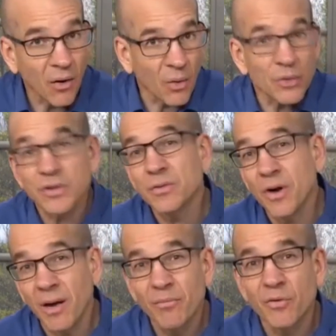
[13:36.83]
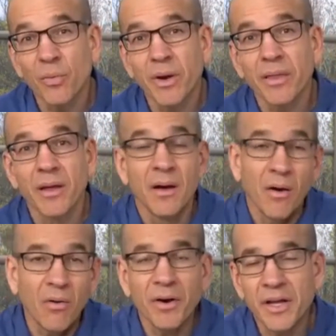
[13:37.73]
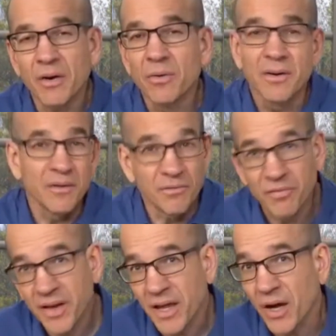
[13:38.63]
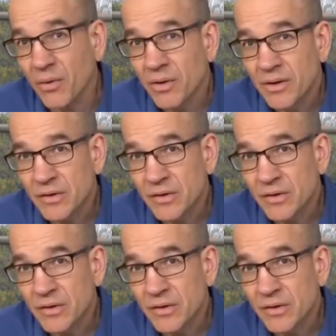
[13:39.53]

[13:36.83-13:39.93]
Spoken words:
Also comes with audio and video.